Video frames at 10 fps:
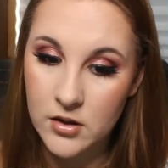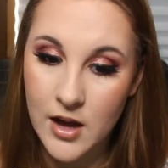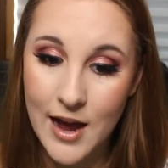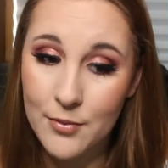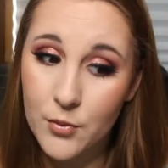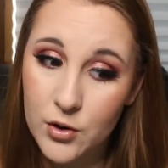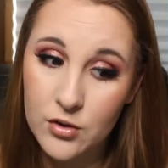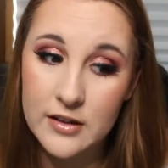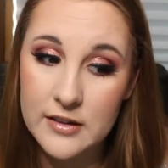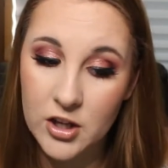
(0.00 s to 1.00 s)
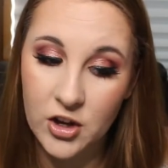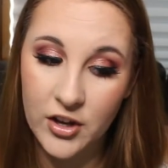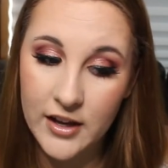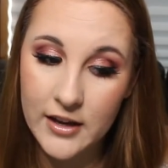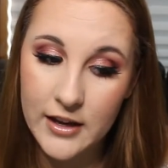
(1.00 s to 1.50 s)
one who does the
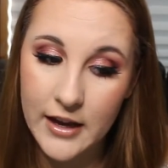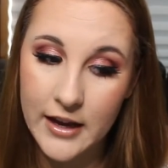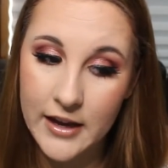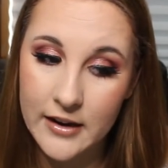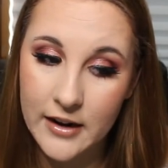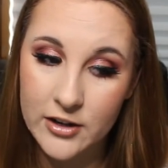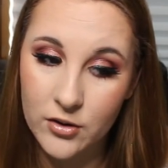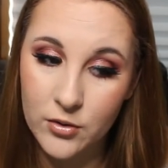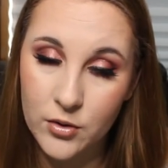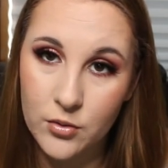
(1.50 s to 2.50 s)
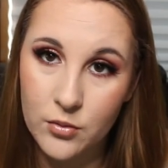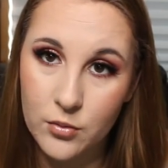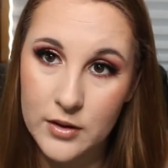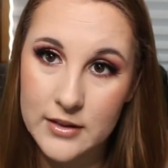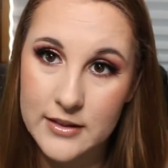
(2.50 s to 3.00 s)
cooking, and I don't know
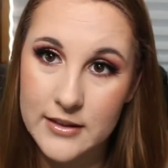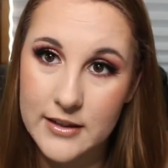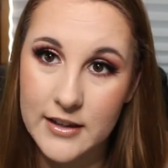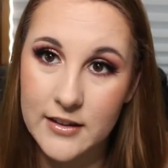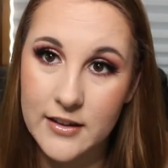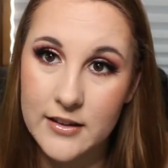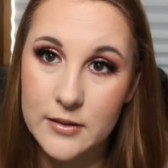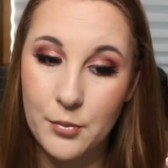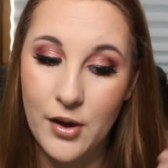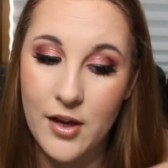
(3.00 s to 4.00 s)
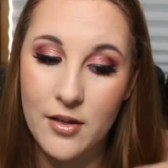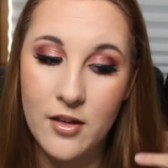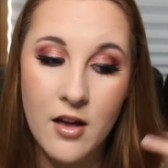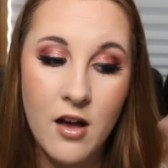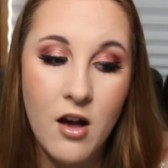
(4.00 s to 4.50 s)
what the deal is, but
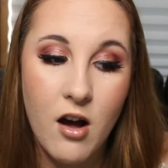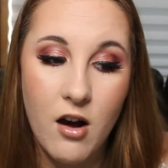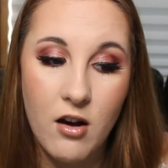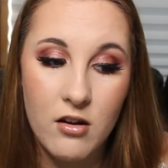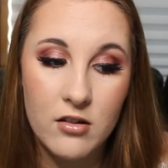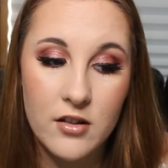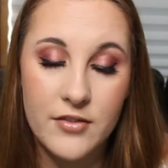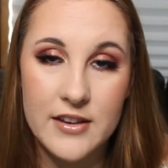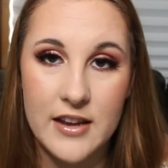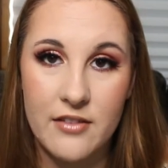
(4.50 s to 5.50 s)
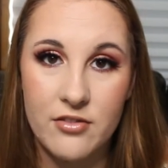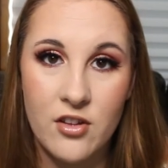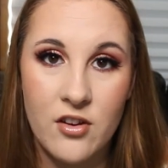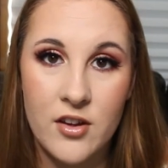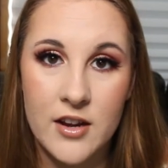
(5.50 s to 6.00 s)
all of the
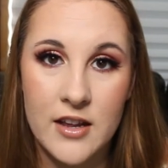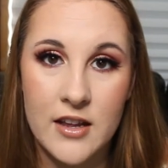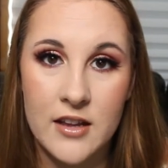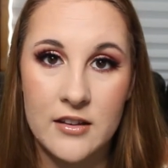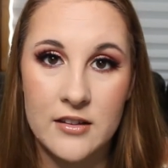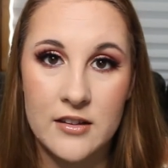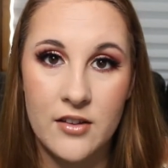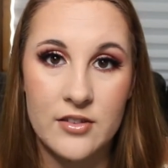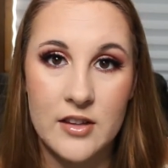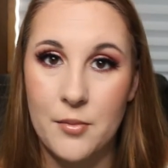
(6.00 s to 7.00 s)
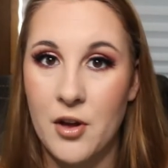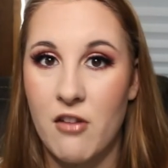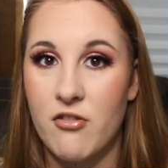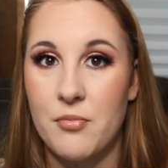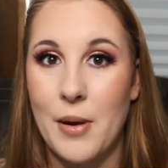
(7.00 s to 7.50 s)
Teflon and stuff is coming
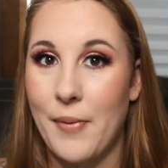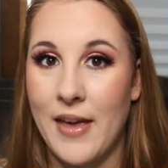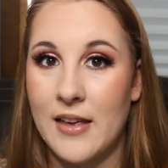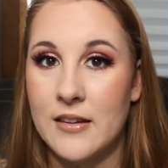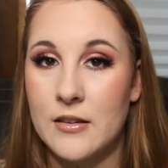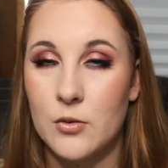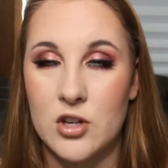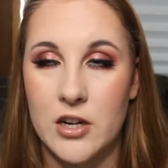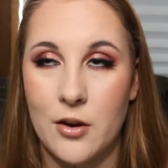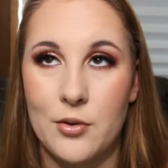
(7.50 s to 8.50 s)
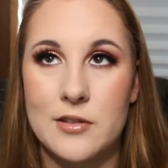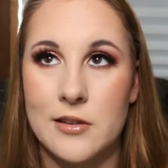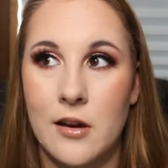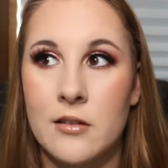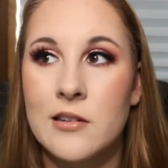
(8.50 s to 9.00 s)
off of my pans, which I know it's
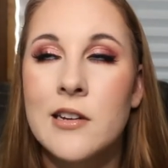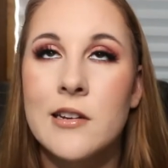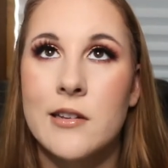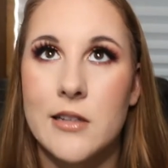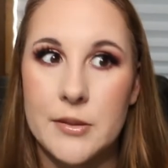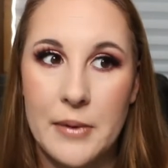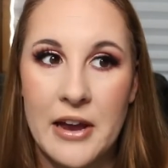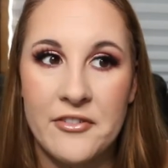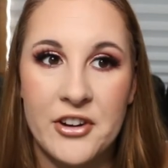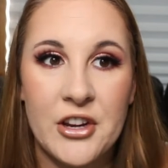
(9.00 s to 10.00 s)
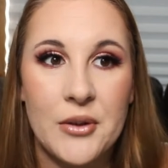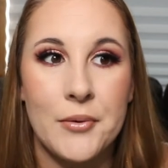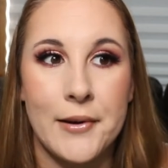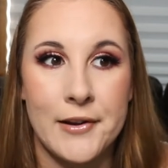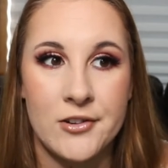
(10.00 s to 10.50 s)
not. It's bad for you.
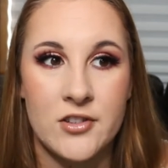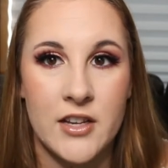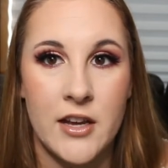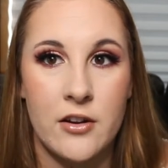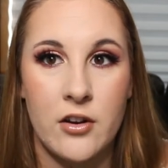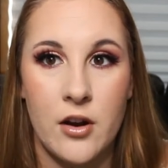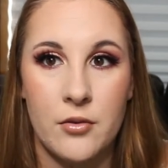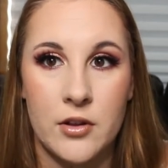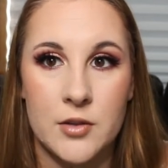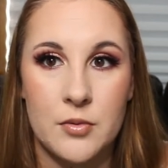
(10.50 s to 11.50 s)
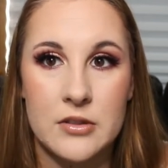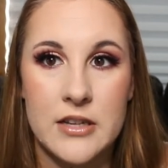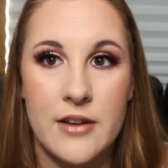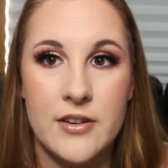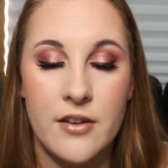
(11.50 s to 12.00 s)
I understand you're not really supposed to
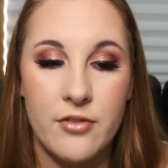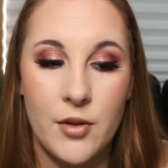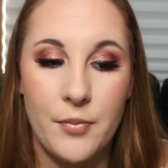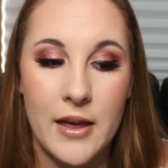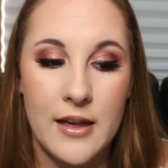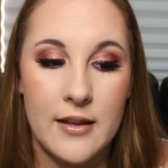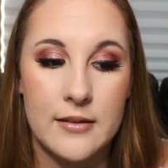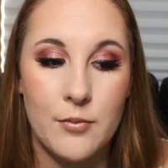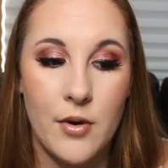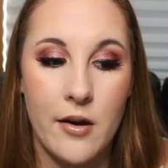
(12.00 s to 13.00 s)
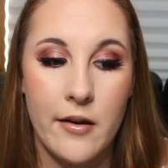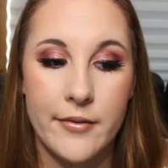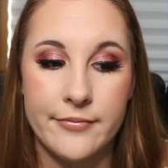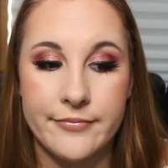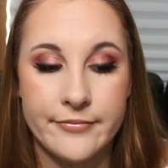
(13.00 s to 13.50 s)
have Teflon pans, but
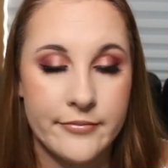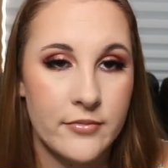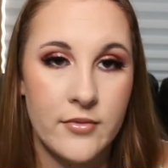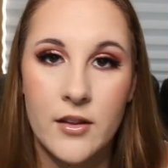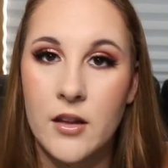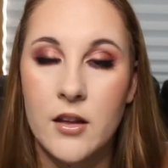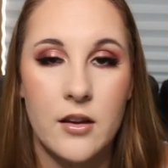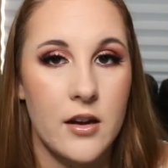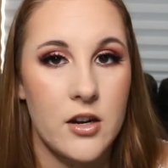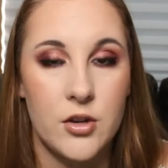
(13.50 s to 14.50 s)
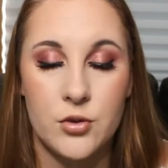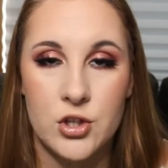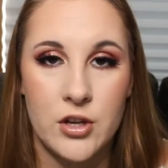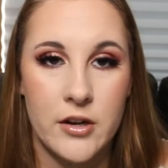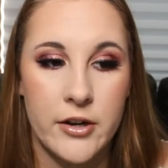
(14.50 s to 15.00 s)
gotta do what you gotta